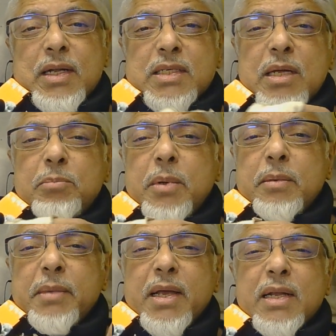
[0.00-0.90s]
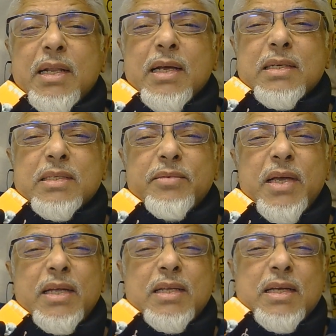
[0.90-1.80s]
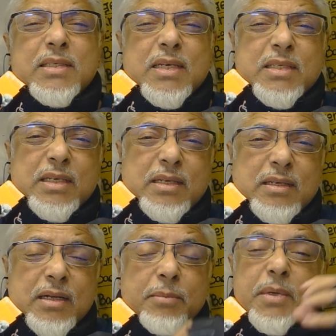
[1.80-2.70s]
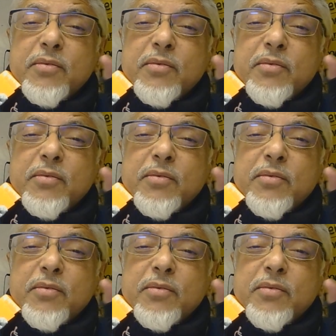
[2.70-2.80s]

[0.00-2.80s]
Now, some people may get like a severe indigestion, right?